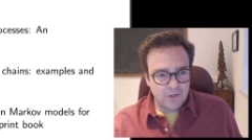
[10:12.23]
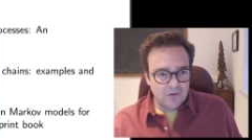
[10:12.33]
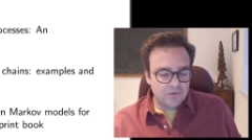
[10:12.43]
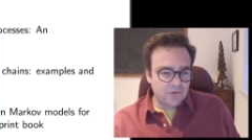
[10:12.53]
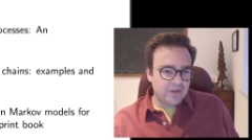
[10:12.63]

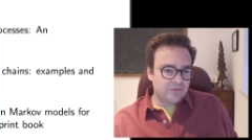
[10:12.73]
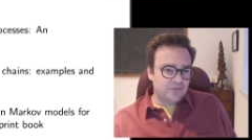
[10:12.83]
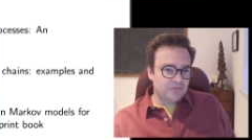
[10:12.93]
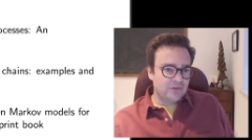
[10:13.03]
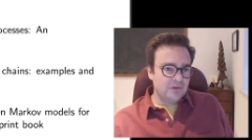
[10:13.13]
So that's
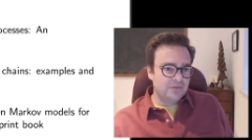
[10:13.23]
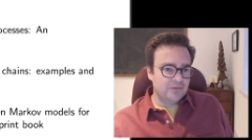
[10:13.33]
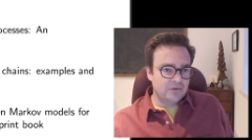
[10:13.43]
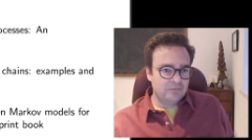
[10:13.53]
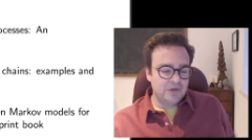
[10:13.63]
just the
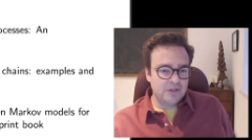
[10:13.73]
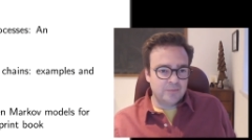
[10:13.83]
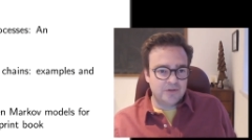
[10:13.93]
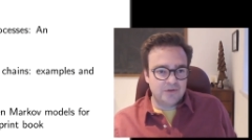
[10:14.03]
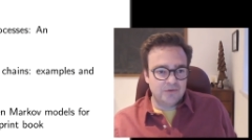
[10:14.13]
list of
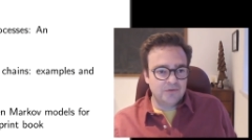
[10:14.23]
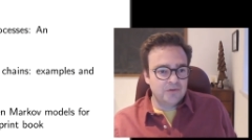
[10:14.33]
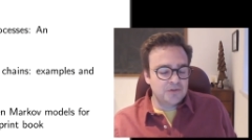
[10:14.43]
reading materials.